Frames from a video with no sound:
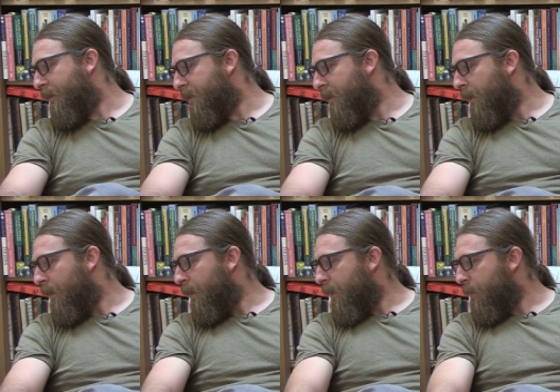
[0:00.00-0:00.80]
is
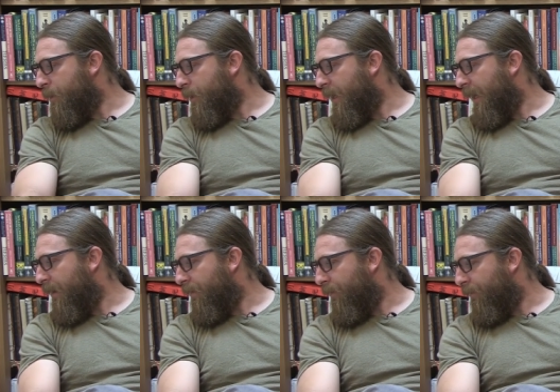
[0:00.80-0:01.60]

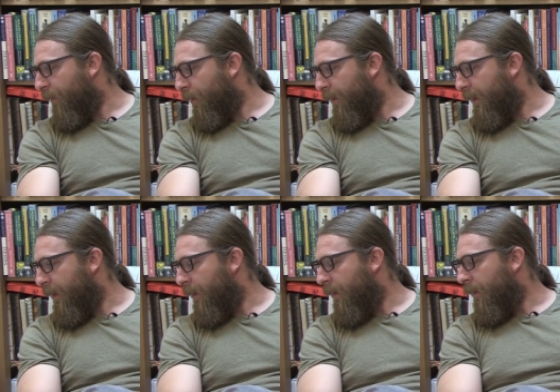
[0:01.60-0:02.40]
communicated
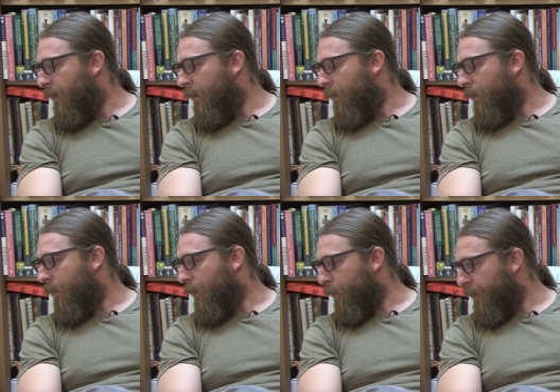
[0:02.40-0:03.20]
very
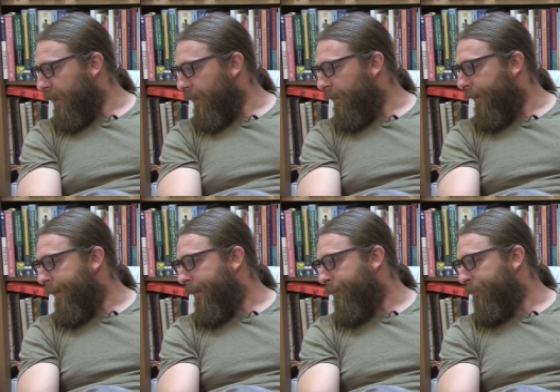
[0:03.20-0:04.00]
clearly.
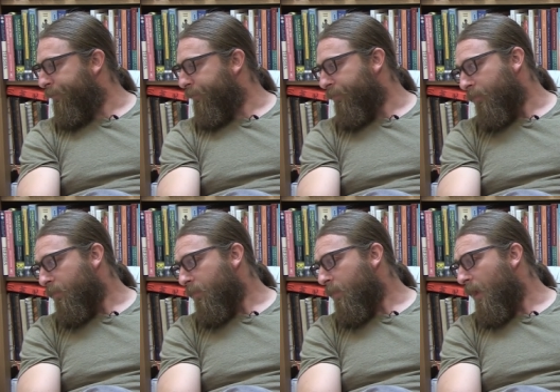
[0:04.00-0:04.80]
Um,
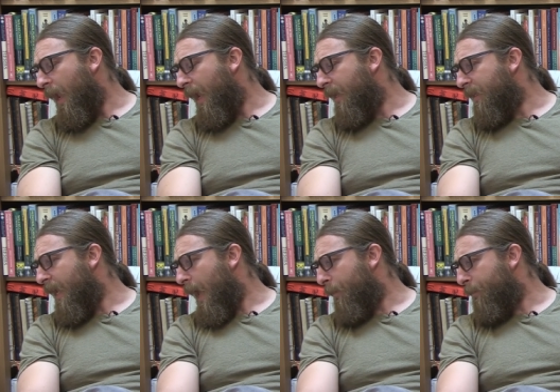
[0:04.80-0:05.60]
and yeah,